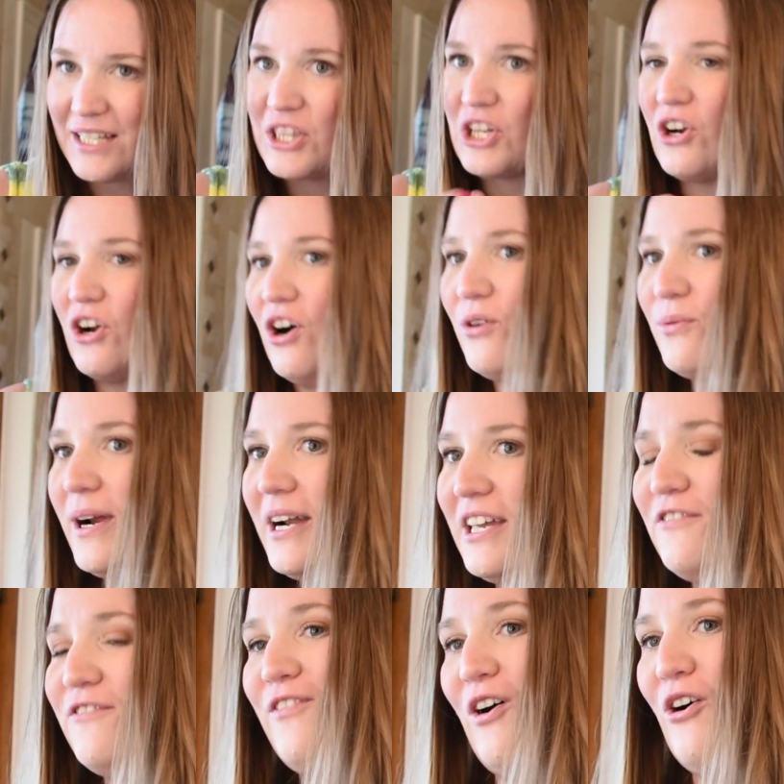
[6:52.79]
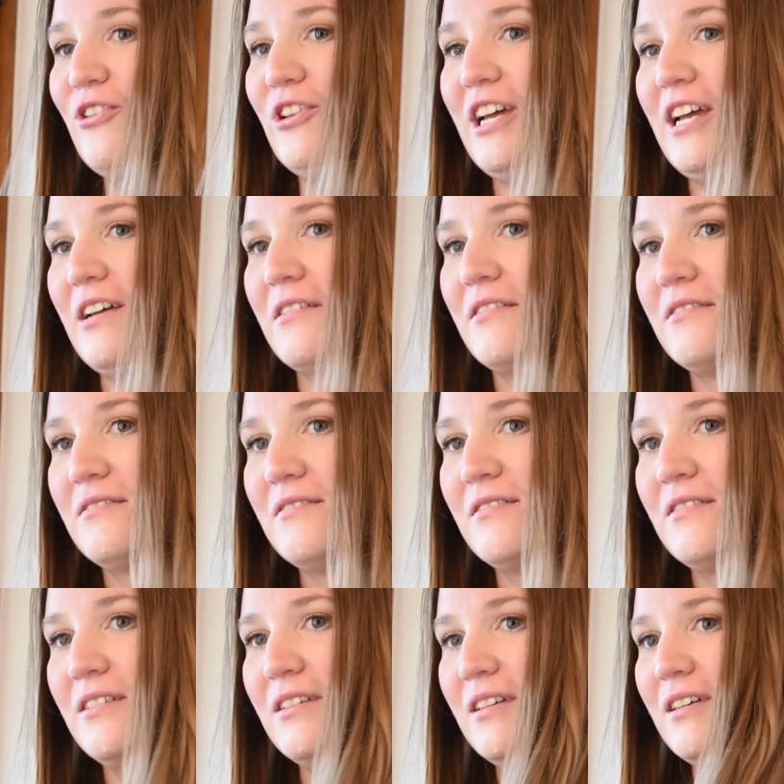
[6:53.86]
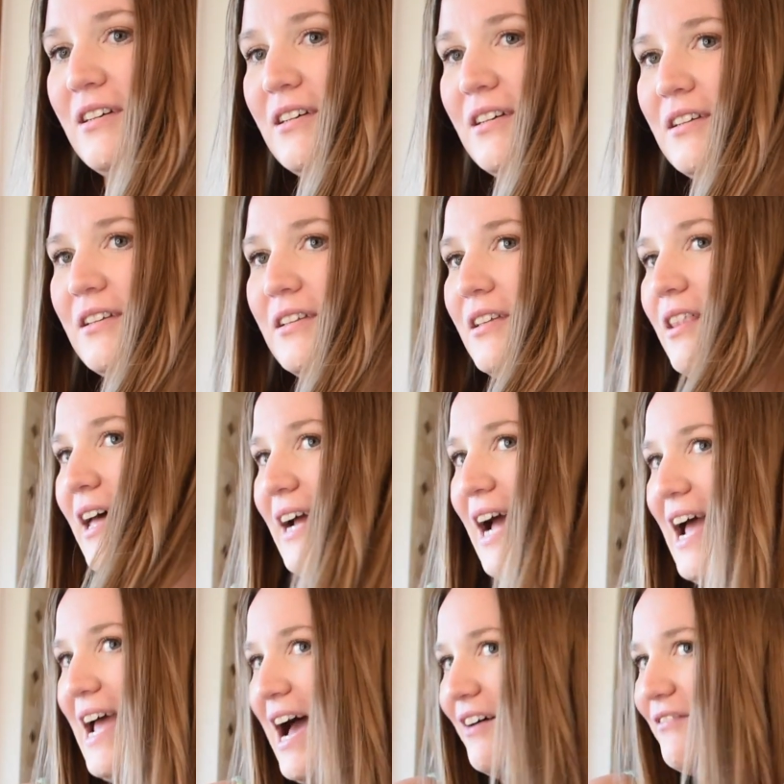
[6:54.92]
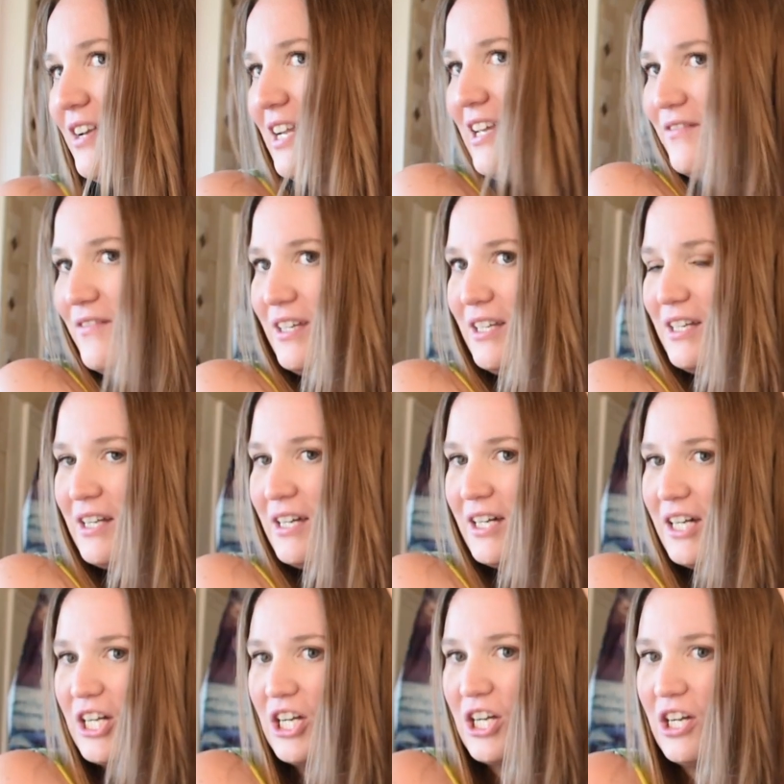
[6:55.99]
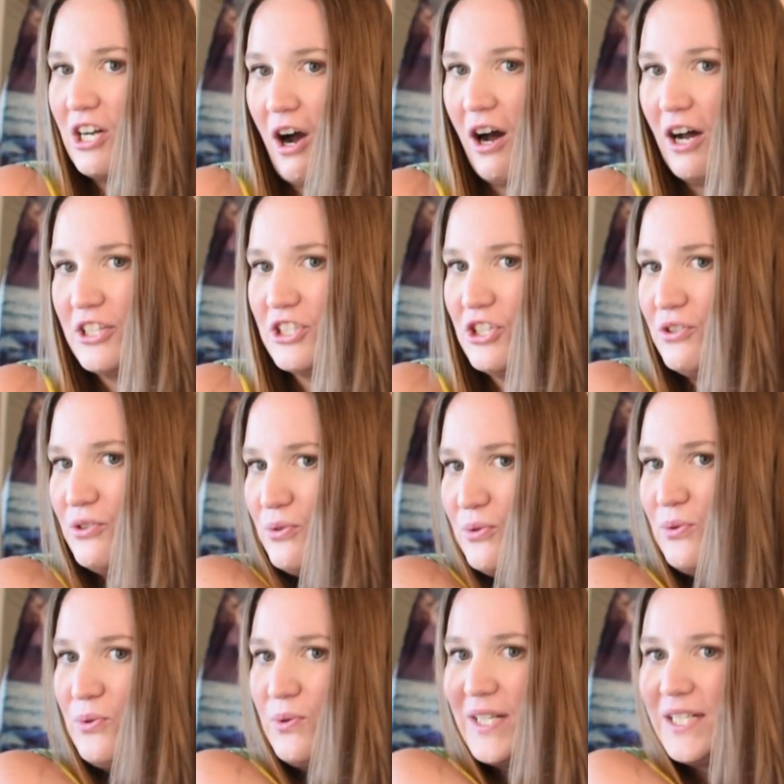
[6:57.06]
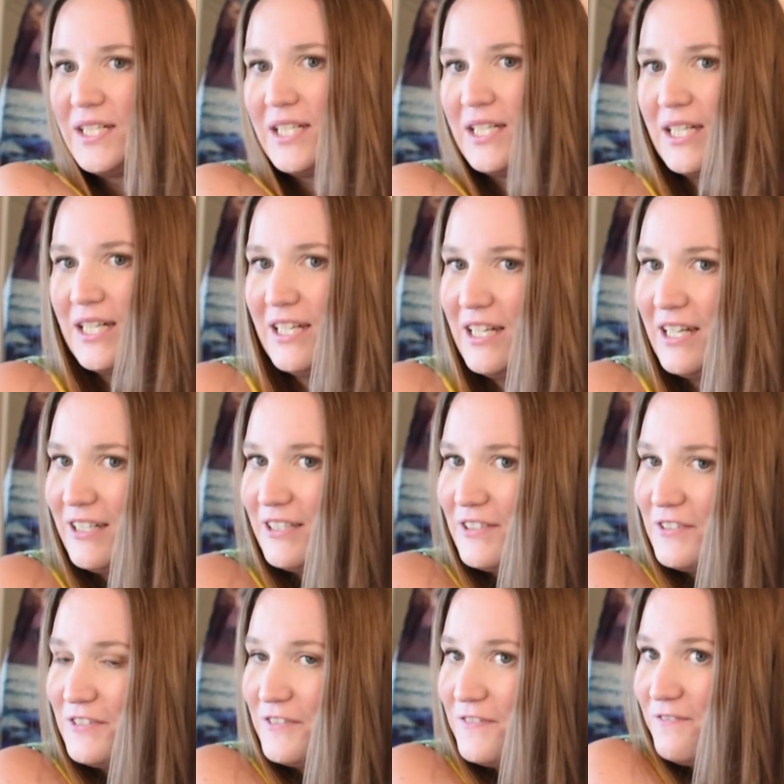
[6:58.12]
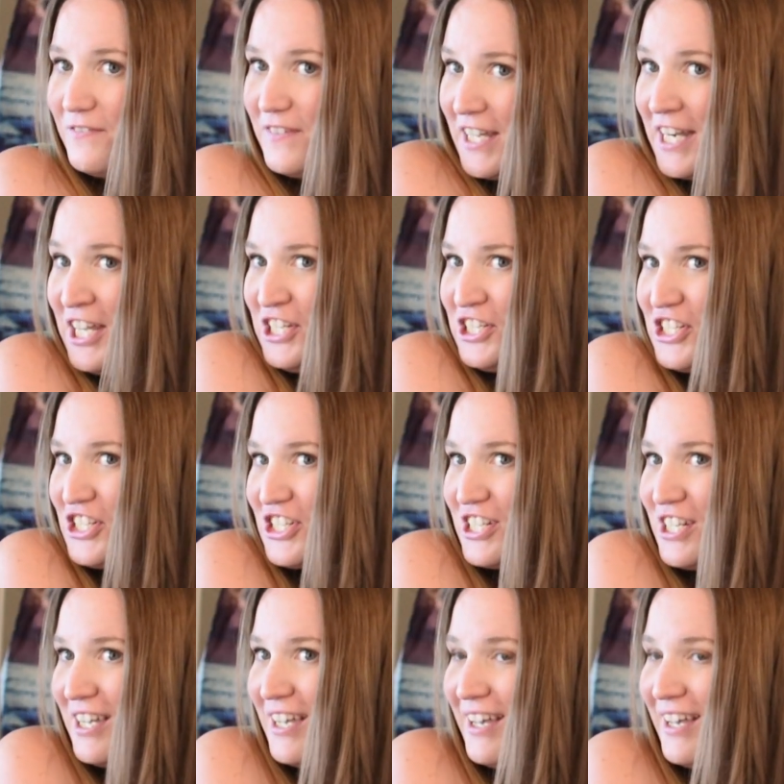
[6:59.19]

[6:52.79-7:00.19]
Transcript: they're already falling. Like, I haven't even got to finish